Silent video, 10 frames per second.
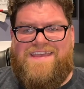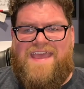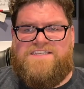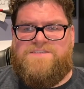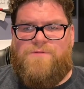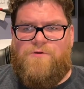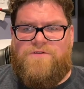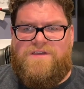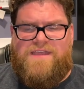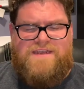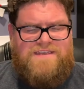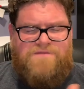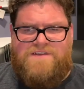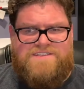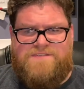and spoke and
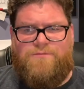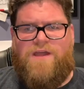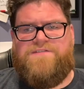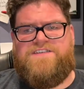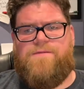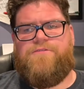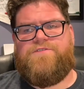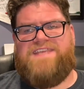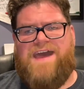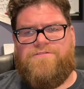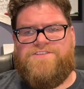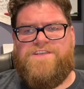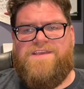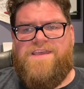convinced this prophet to come to his house.